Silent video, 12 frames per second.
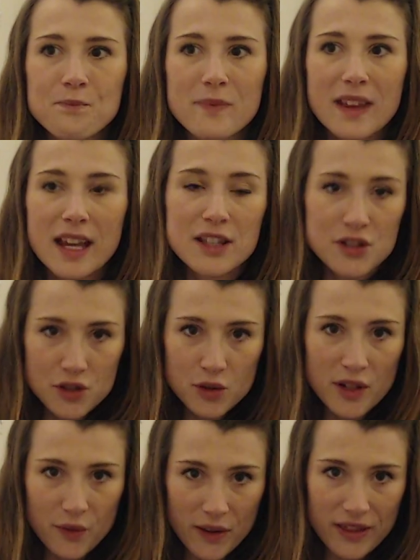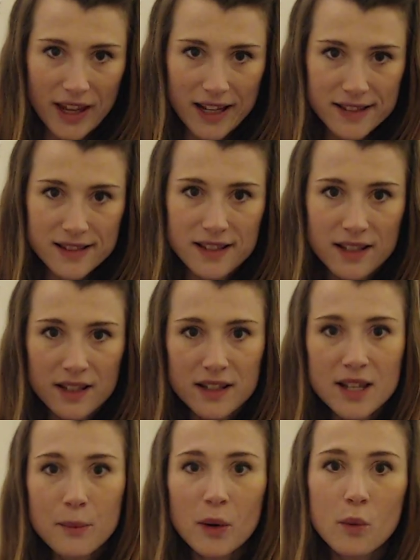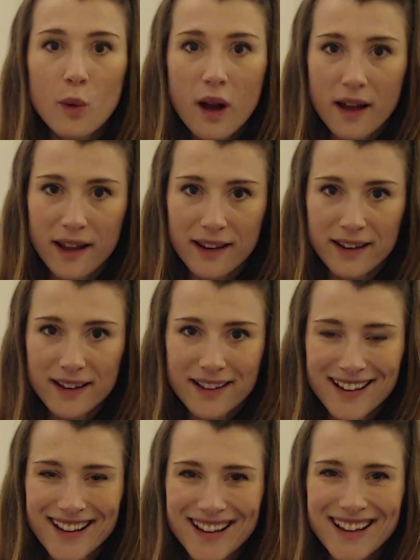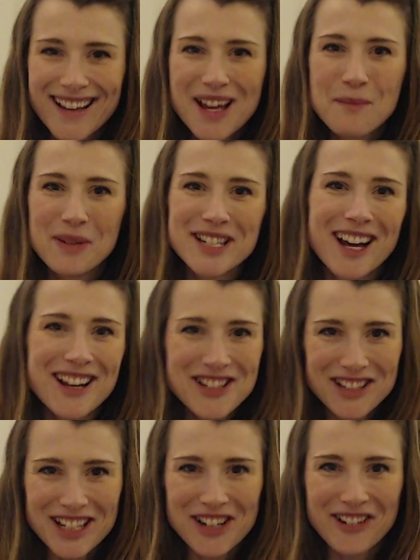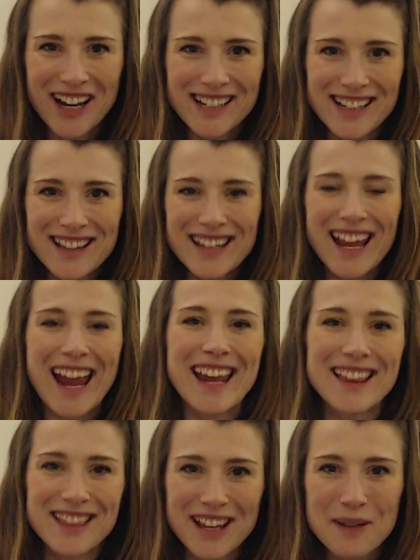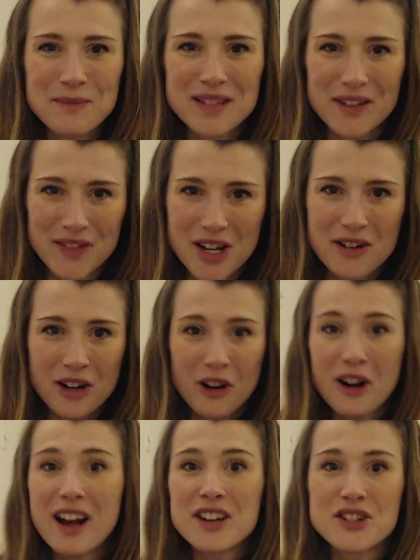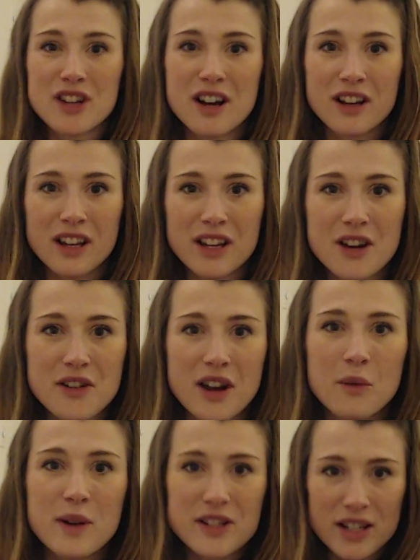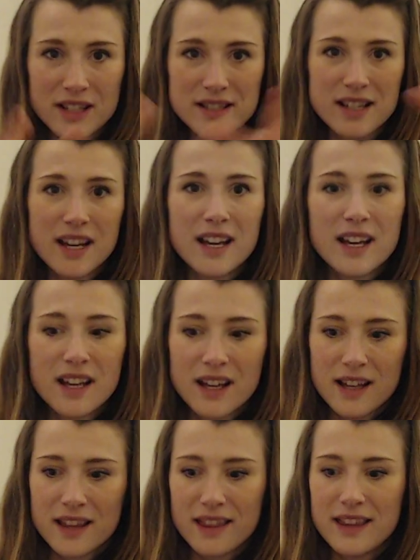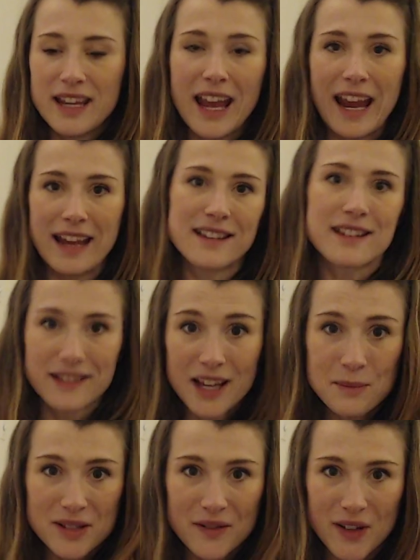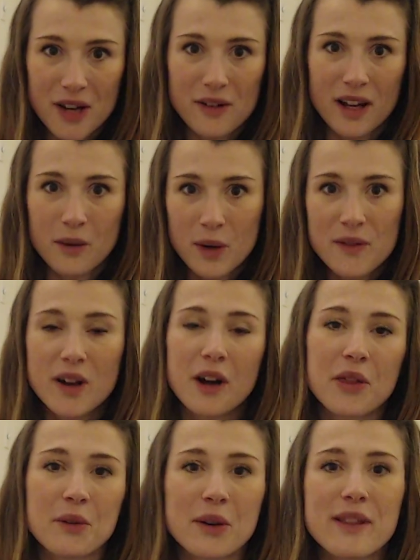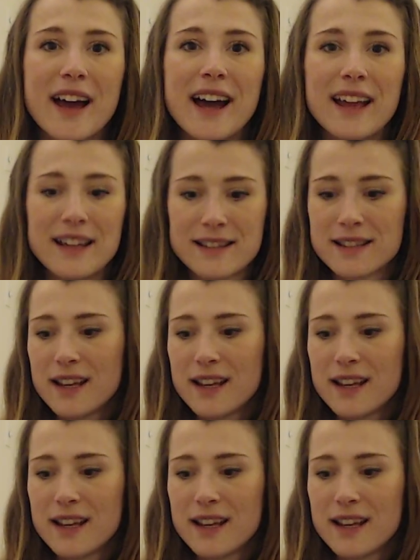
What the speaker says: is 2 different things. Number 1, Patanjali created the 8 limbs of yoga, or Ashtanga yoga, which is the 8 limbs of yoga. We've gone through that. It's